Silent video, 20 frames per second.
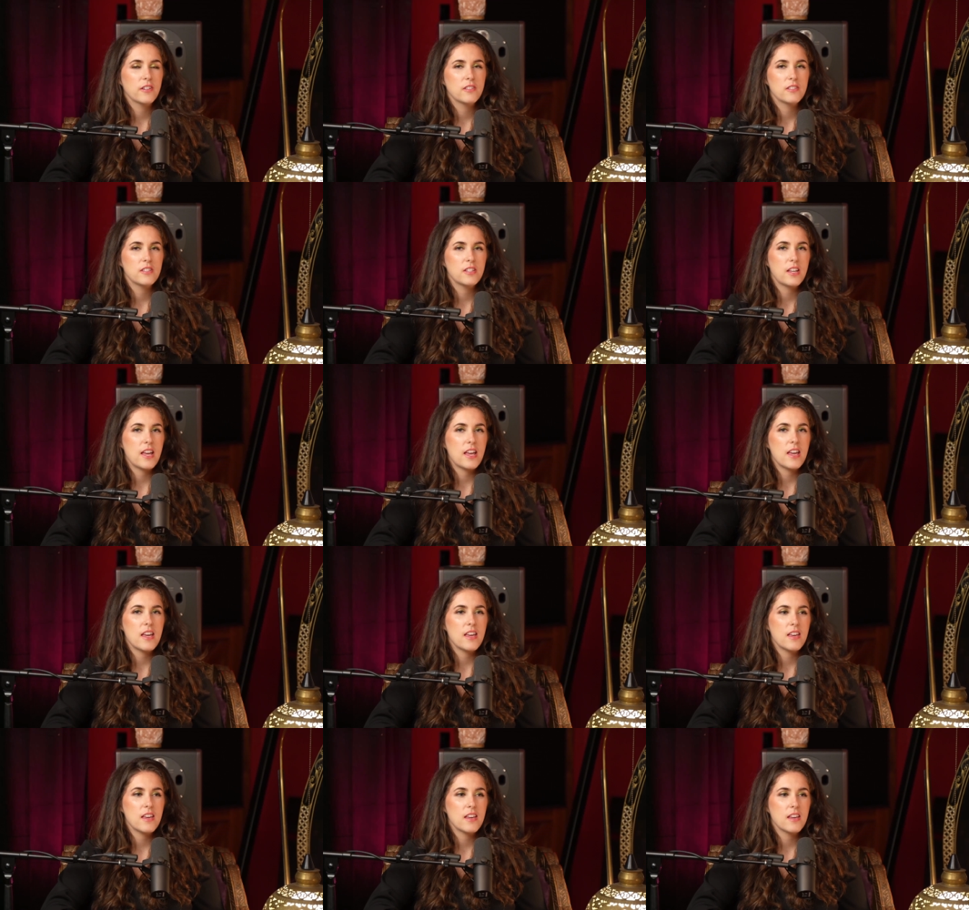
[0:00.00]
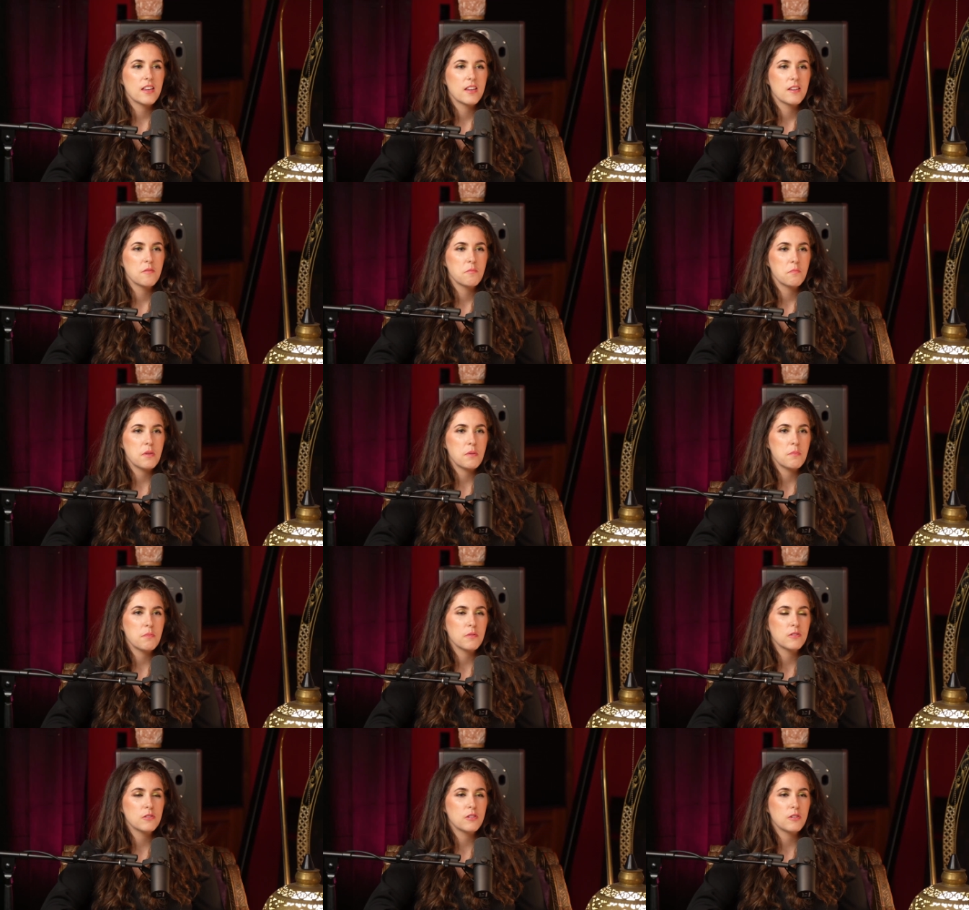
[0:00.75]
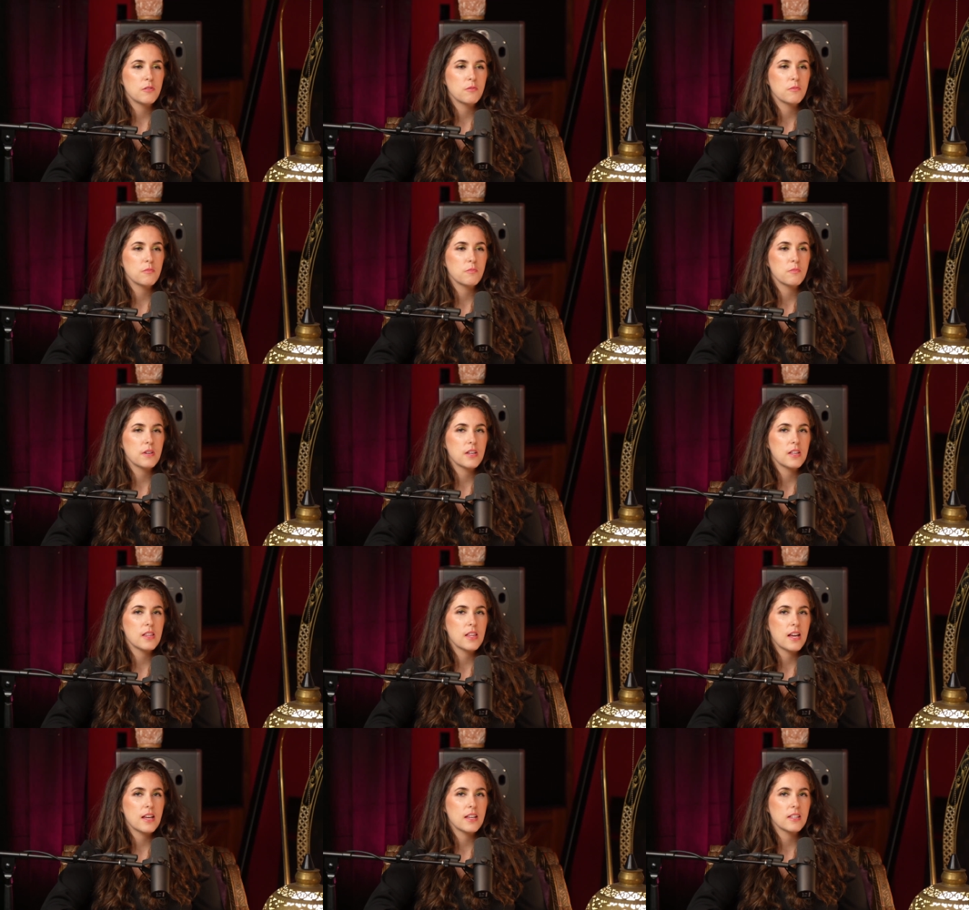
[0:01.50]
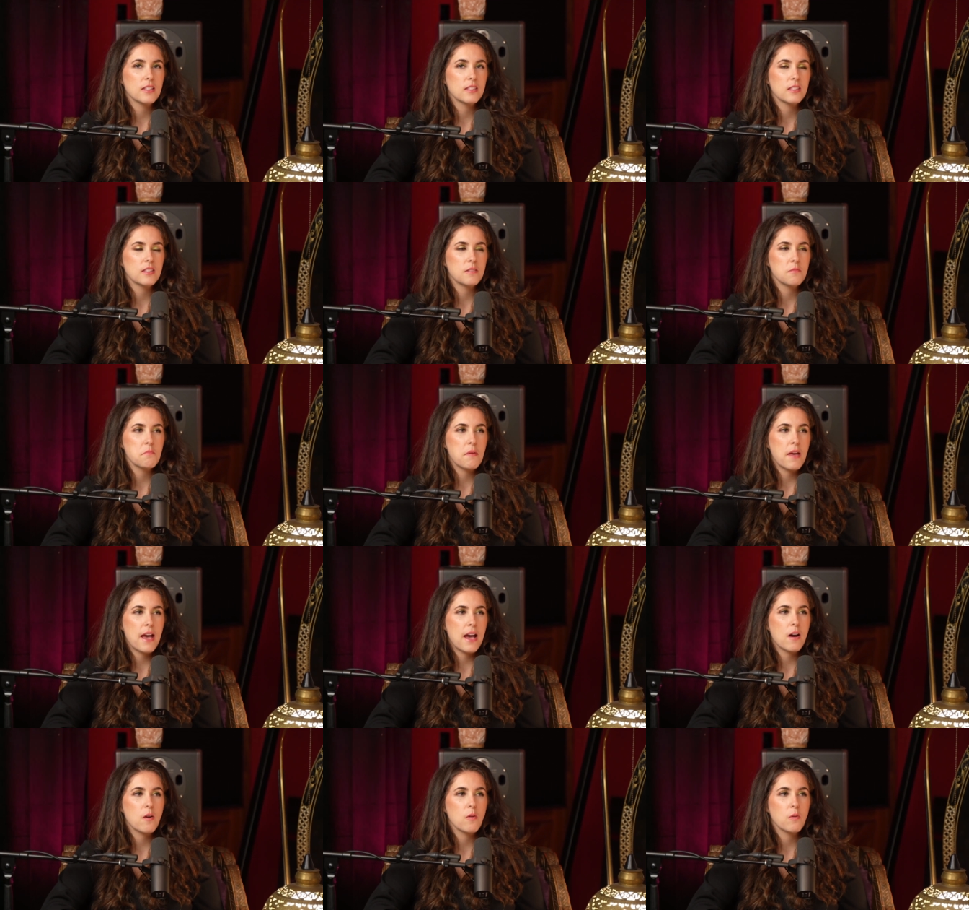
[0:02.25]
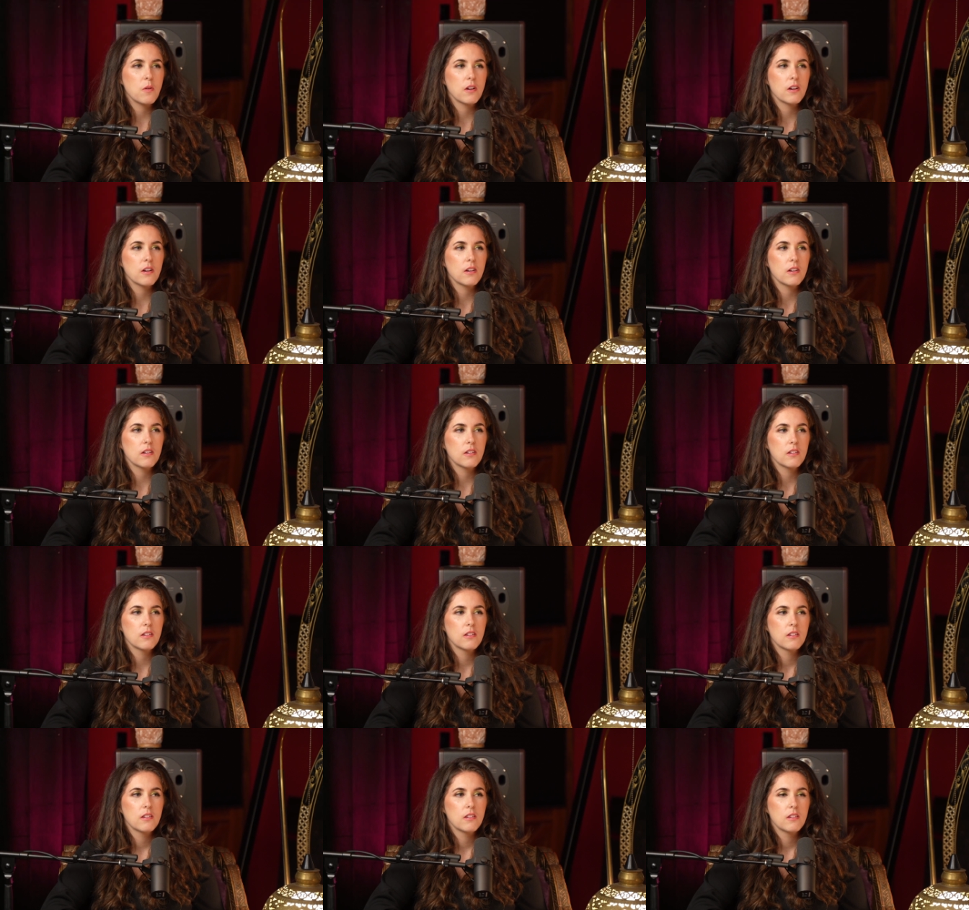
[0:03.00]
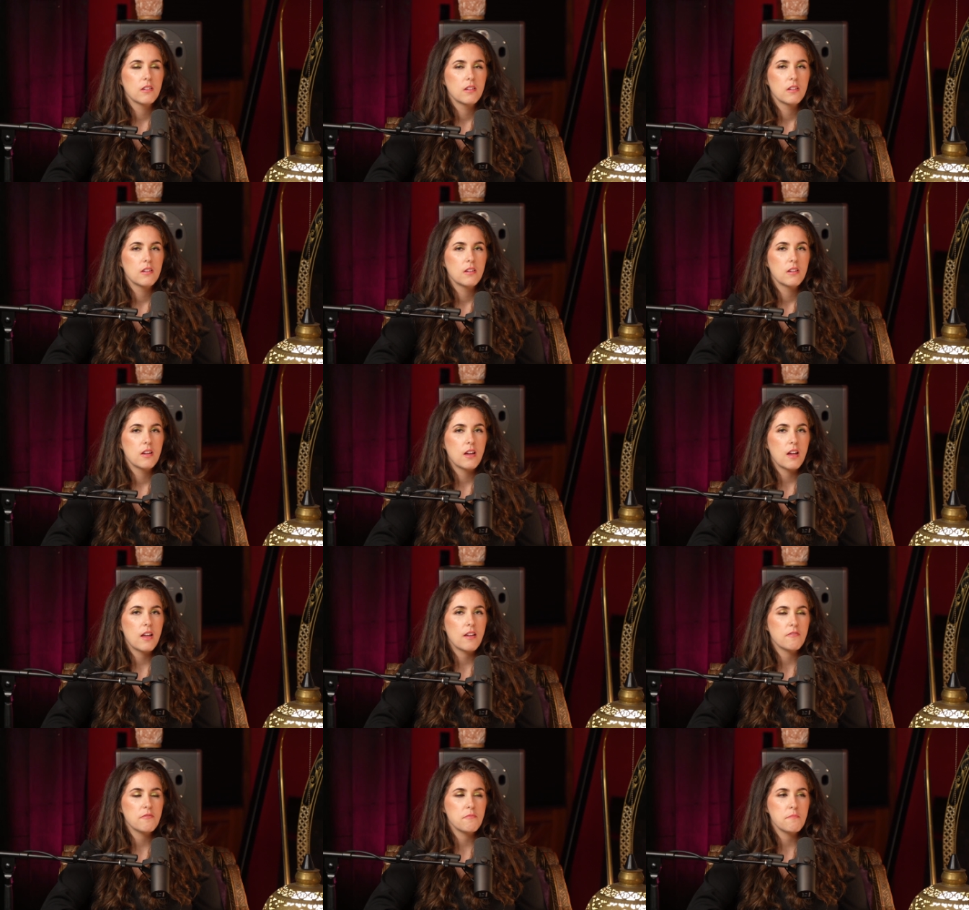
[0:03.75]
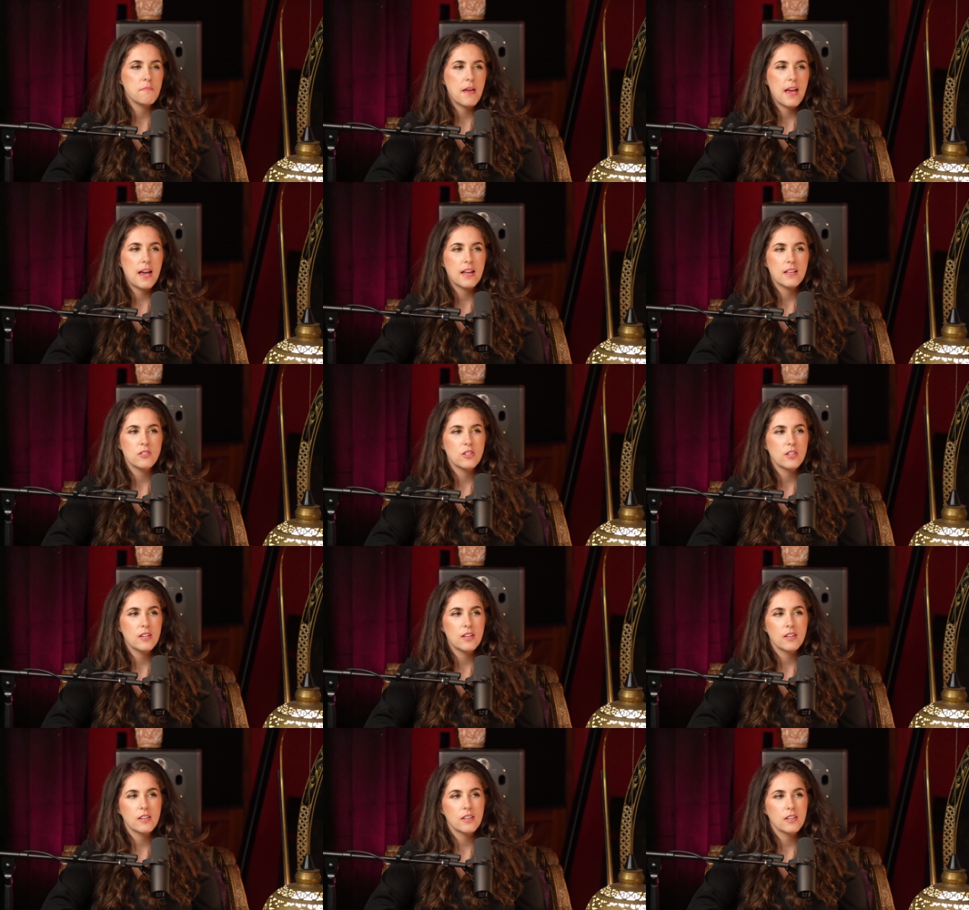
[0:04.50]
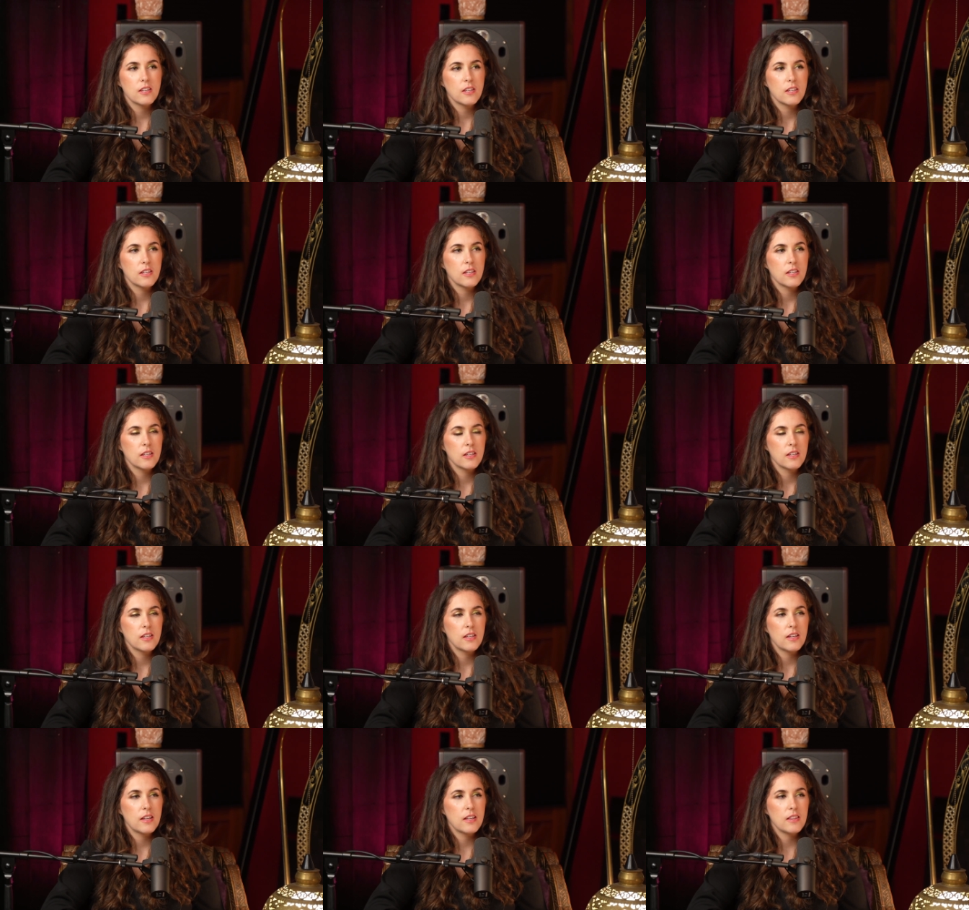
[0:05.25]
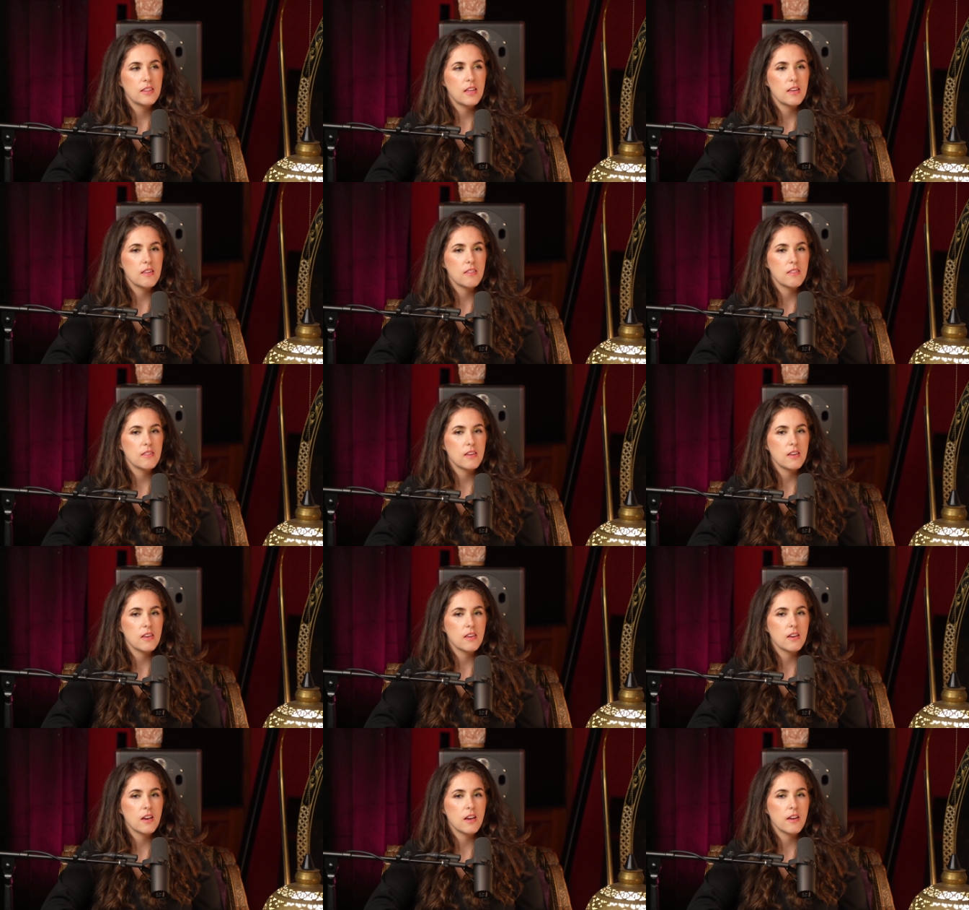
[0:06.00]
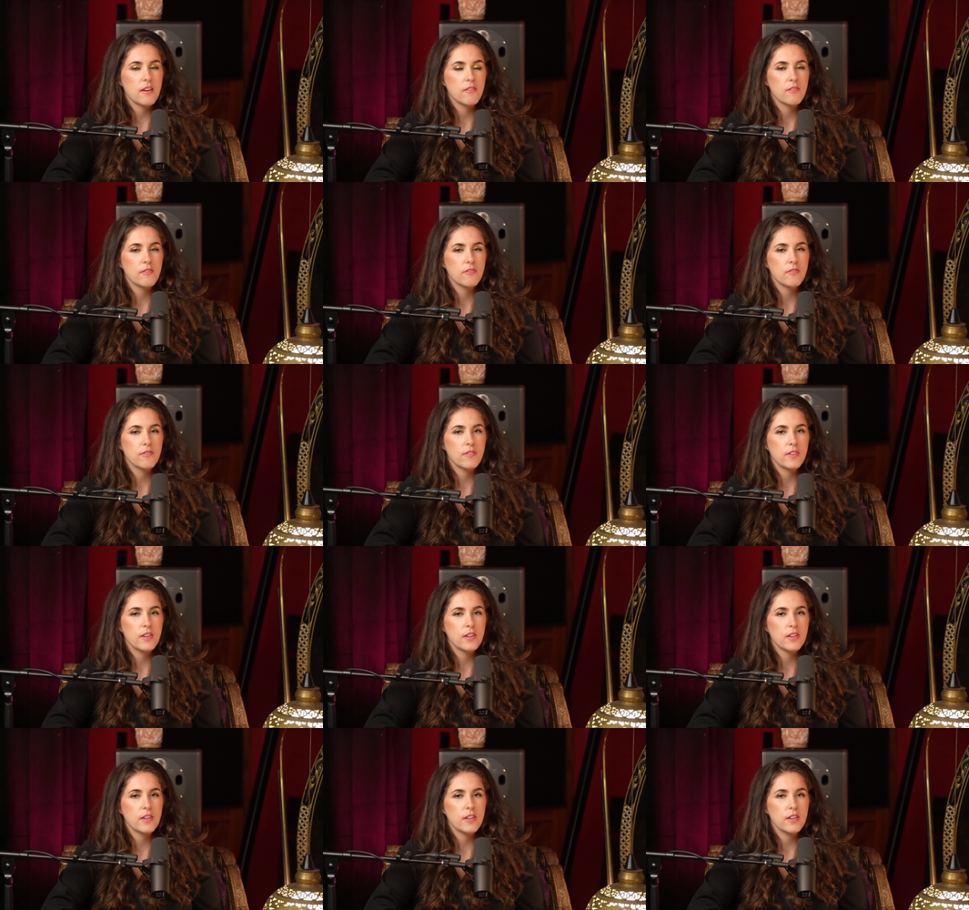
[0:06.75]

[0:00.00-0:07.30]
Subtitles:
day people don't realize the power of magic, and they think of,